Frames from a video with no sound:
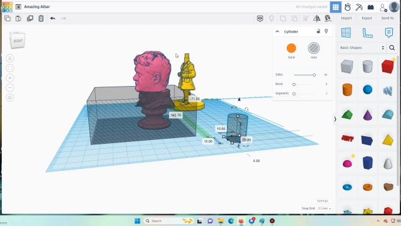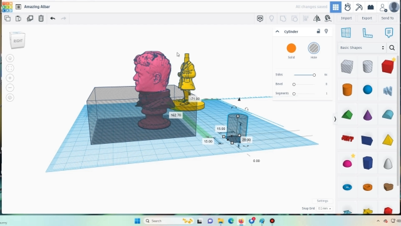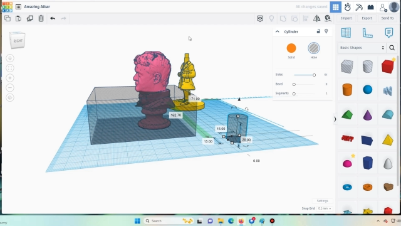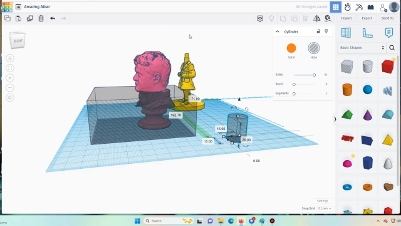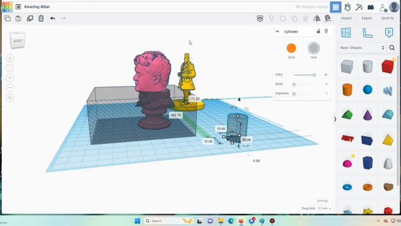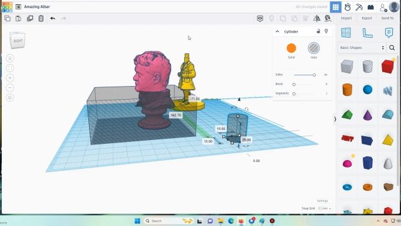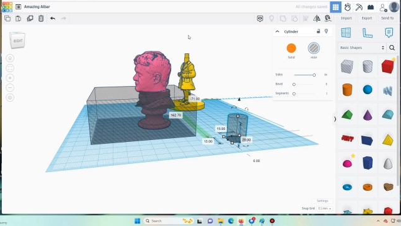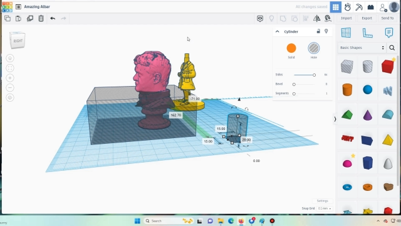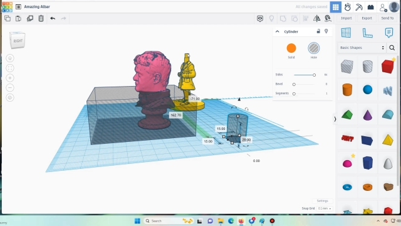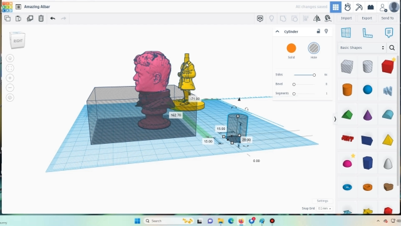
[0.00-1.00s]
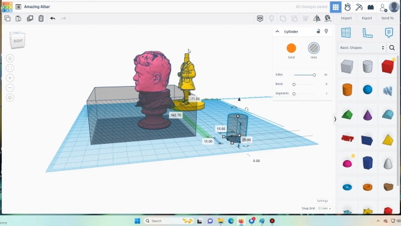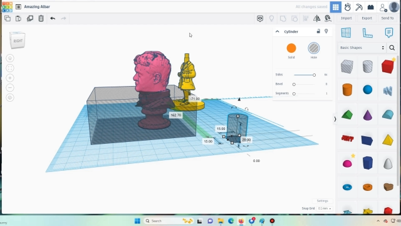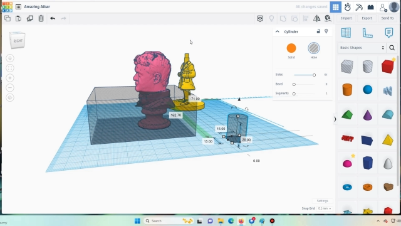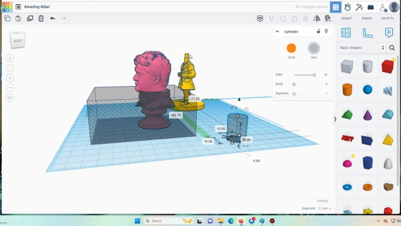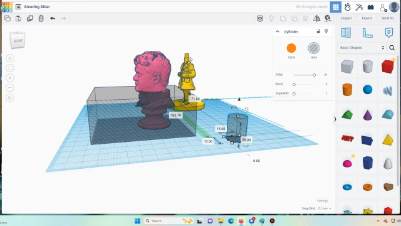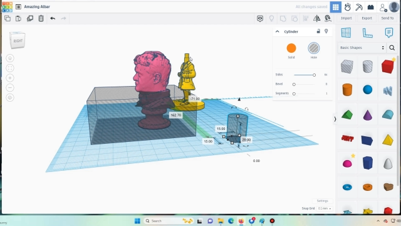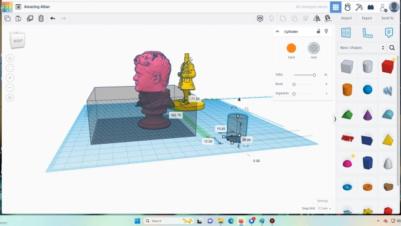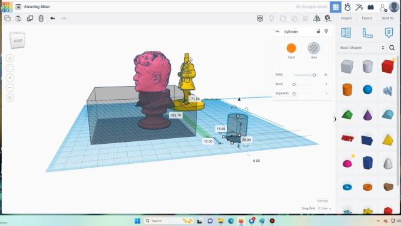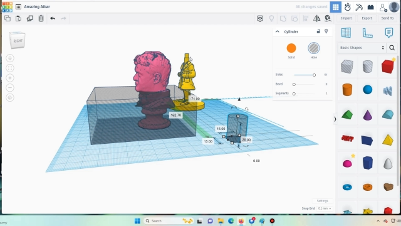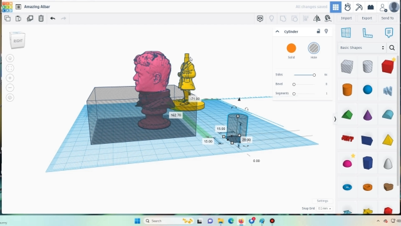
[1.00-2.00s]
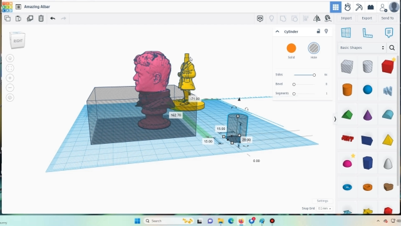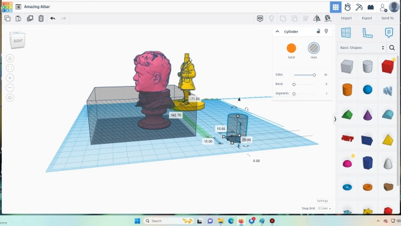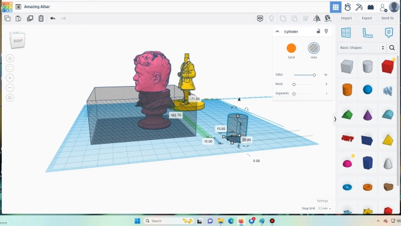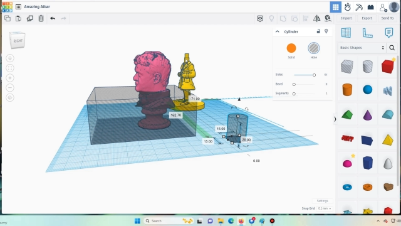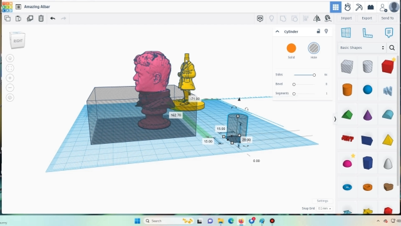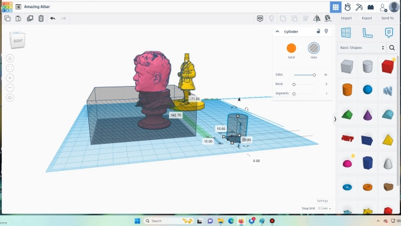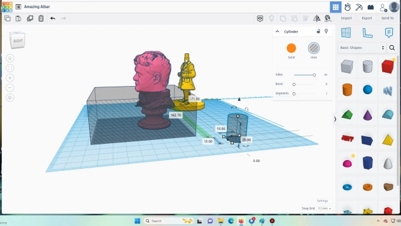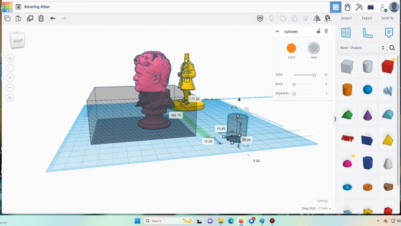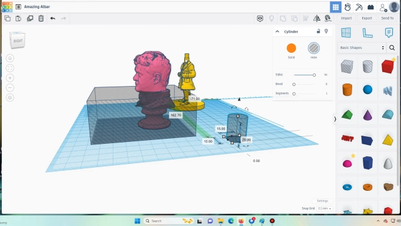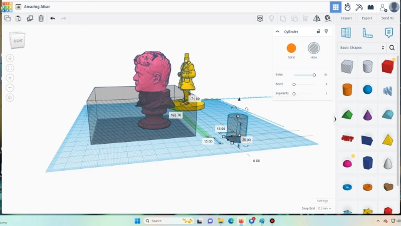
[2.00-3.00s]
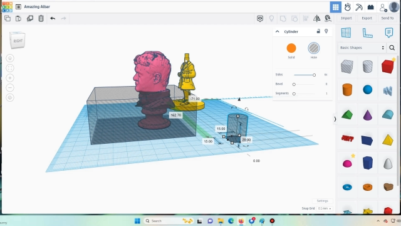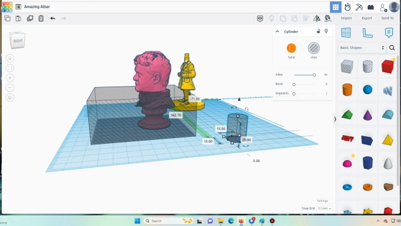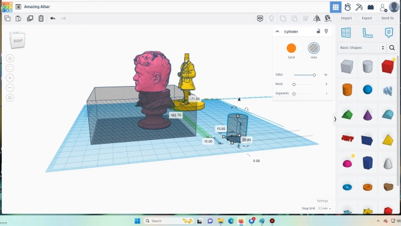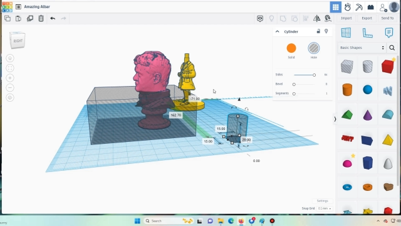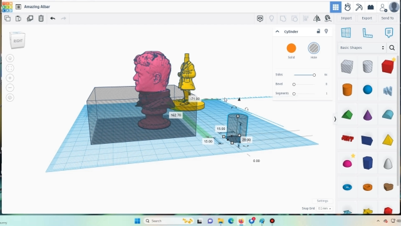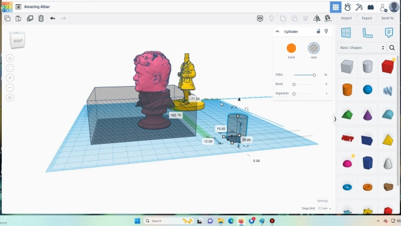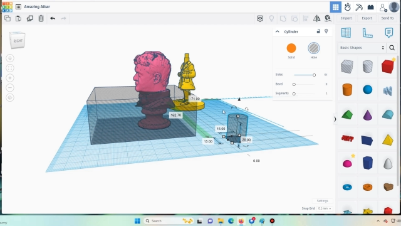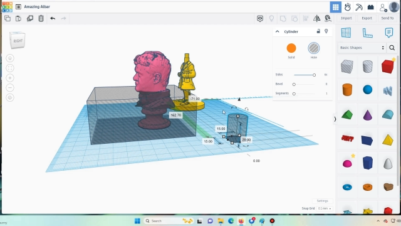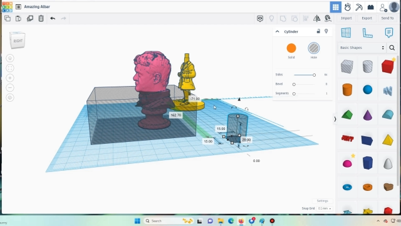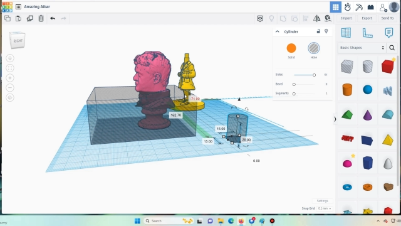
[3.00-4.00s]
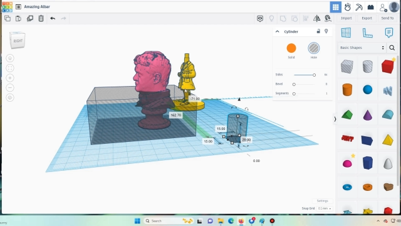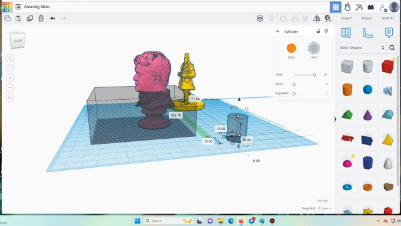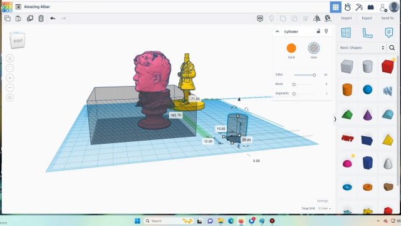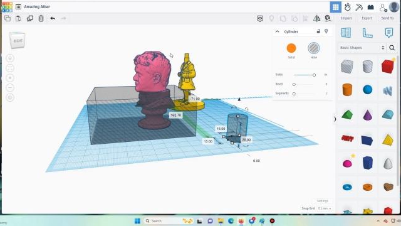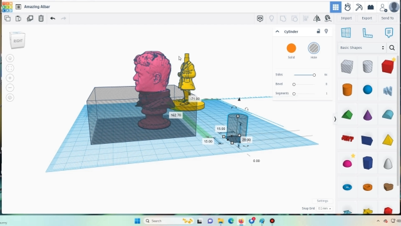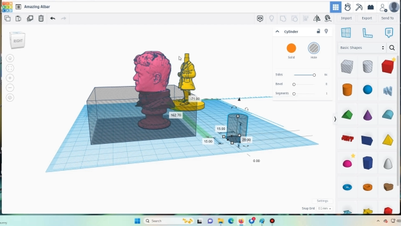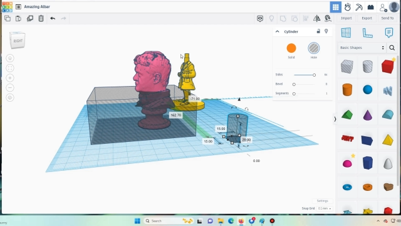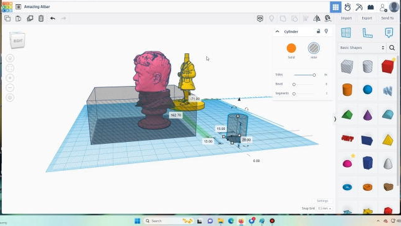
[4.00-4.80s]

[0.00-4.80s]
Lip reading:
(no speaker visible)